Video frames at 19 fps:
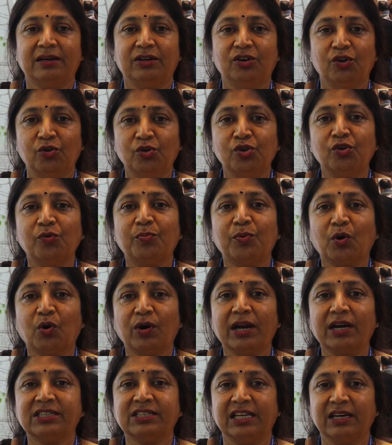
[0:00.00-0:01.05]
new
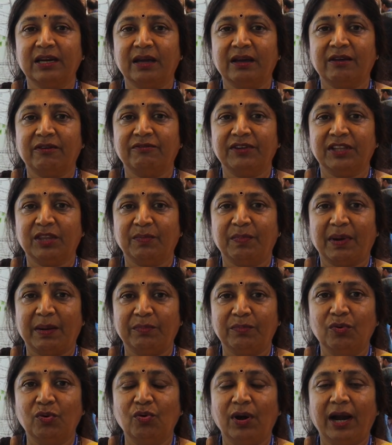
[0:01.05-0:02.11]
products in with
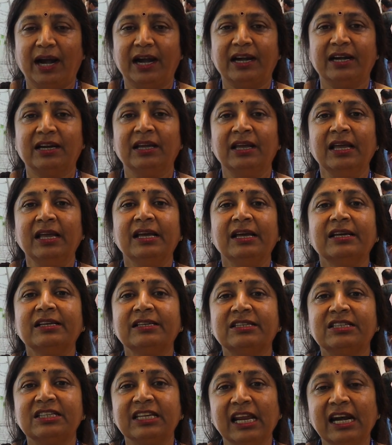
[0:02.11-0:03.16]
bamboo, and
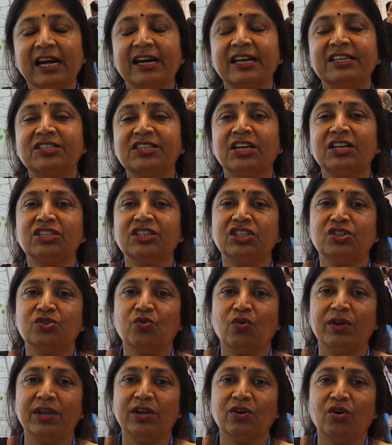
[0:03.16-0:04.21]
still research is
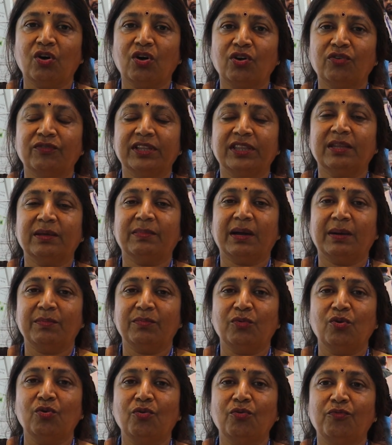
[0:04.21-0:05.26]
going on with the
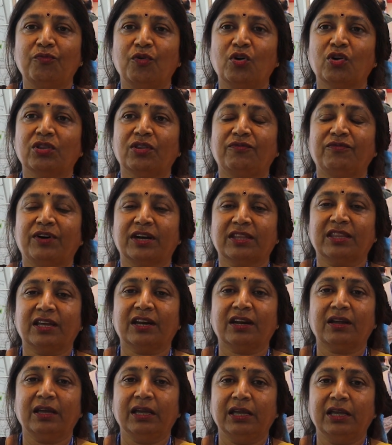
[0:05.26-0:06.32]
bamboo for the
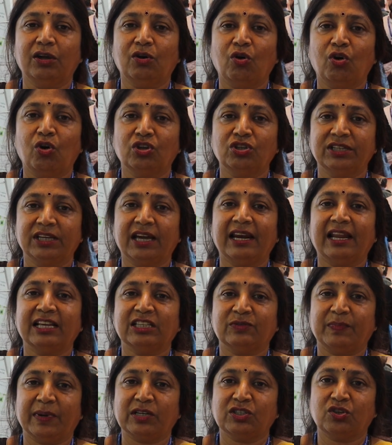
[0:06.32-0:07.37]
further ecological
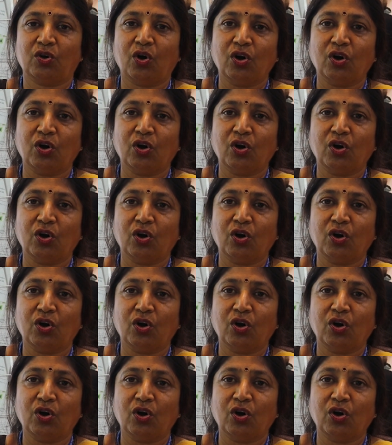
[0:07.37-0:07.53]
aspects